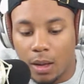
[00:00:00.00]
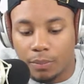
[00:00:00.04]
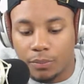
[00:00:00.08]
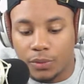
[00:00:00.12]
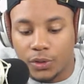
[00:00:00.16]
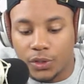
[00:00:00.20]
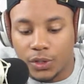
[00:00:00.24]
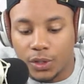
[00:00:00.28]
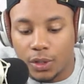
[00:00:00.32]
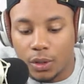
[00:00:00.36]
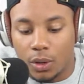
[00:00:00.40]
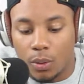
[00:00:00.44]

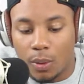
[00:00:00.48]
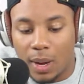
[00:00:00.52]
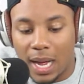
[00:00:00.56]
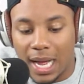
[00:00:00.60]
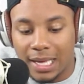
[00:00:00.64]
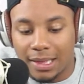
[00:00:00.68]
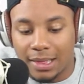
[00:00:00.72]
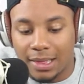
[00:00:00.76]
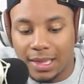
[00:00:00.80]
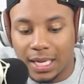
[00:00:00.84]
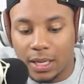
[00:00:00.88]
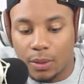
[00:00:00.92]
So
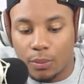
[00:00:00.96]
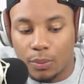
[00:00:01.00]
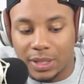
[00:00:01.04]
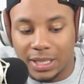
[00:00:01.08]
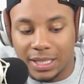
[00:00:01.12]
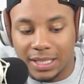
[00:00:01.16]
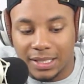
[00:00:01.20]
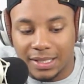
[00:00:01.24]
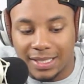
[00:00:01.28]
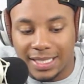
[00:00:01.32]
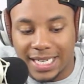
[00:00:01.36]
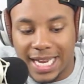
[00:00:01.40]
I think with
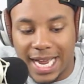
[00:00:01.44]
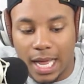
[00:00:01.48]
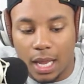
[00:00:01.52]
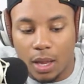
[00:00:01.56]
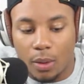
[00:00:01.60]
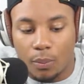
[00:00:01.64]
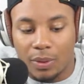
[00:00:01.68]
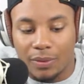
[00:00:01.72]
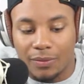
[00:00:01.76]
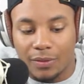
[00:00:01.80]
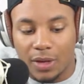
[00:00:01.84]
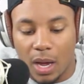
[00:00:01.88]
this talent we've